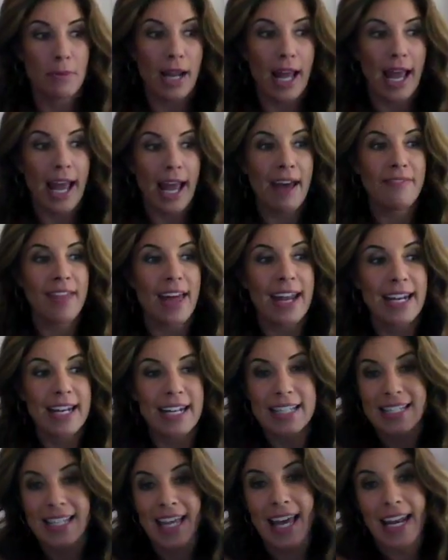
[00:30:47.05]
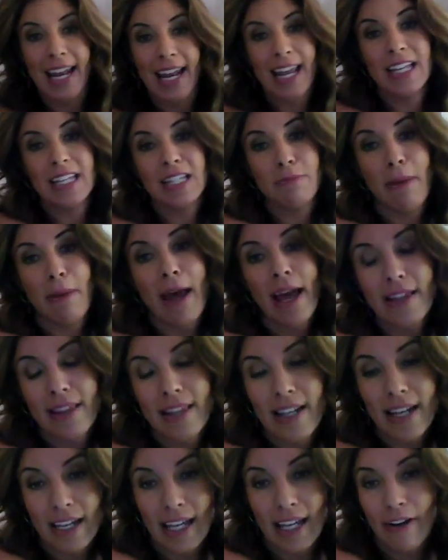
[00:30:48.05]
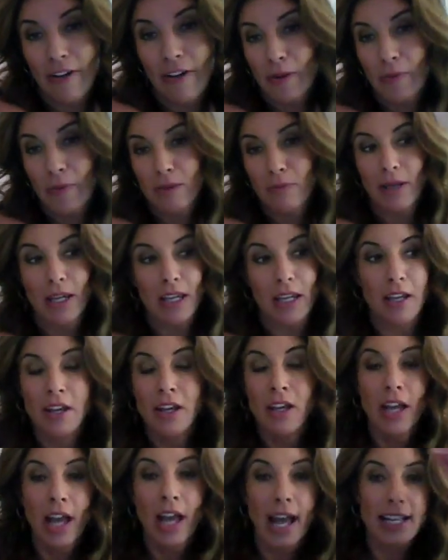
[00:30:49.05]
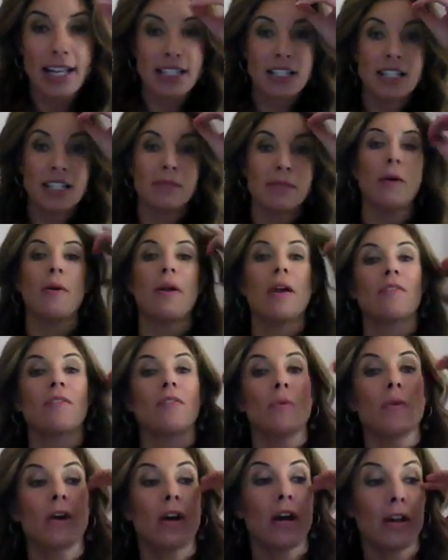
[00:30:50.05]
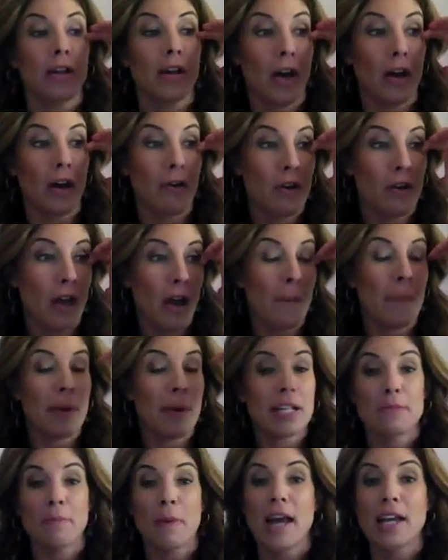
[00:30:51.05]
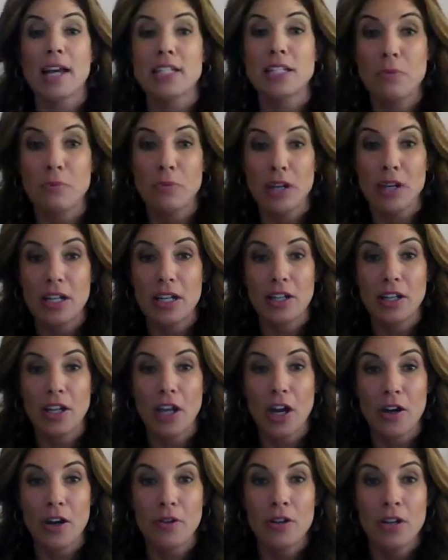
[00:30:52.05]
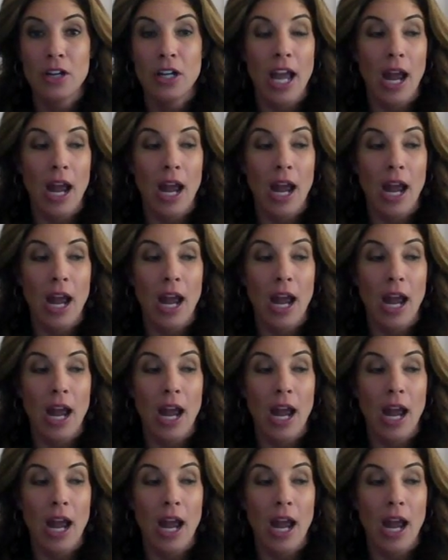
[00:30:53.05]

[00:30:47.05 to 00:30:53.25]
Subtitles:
But I have that in a satin hands bag that I carry with me as a demo everywhere I go. But it's packed up, ready to go.